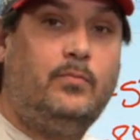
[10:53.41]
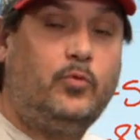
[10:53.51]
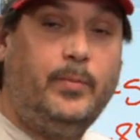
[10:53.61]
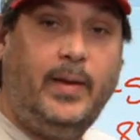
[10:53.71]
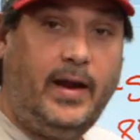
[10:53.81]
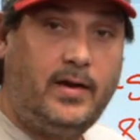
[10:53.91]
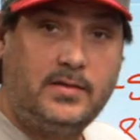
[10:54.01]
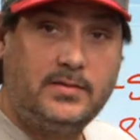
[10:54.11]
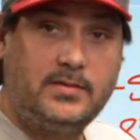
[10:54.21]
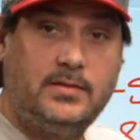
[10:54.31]

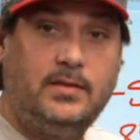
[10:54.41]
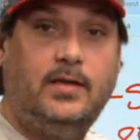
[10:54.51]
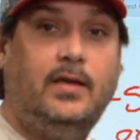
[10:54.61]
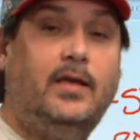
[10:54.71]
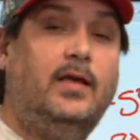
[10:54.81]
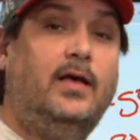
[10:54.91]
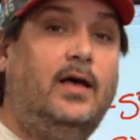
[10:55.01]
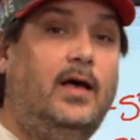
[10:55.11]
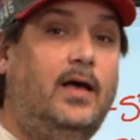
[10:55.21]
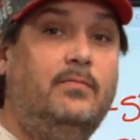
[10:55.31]
repairs,
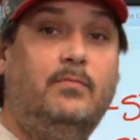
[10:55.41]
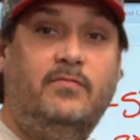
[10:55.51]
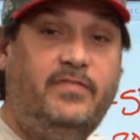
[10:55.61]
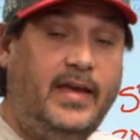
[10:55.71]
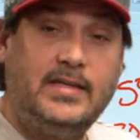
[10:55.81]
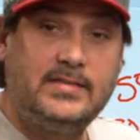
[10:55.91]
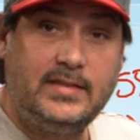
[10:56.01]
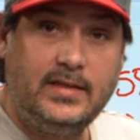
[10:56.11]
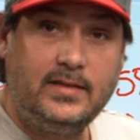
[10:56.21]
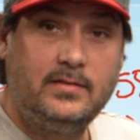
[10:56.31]
um,
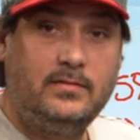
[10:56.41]
vacancy.